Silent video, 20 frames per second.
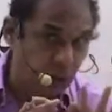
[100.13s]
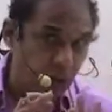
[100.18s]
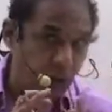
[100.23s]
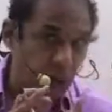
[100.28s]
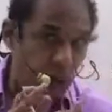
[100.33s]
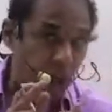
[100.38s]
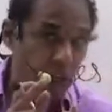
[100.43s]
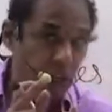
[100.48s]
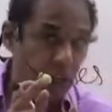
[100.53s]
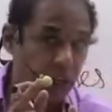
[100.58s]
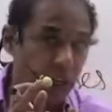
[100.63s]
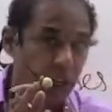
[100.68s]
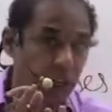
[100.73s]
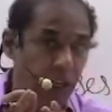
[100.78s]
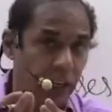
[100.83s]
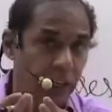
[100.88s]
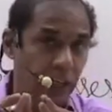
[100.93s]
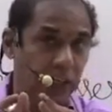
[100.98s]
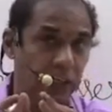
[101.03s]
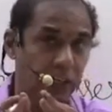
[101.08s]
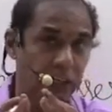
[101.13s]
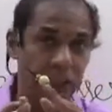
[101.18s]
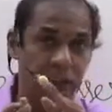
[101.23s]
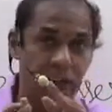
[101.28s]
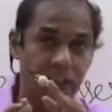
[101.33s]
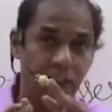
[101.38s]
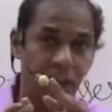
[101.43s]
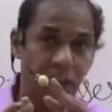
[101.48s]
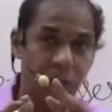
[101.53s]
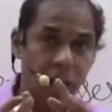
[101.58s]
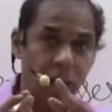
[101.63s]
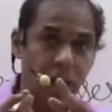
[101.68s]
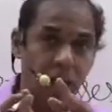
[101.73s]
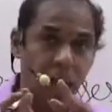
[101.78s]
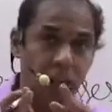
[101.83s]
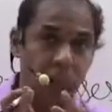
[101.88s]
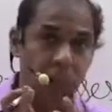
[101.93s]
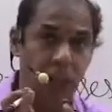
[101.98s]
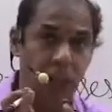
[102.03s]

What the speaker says: Already decided or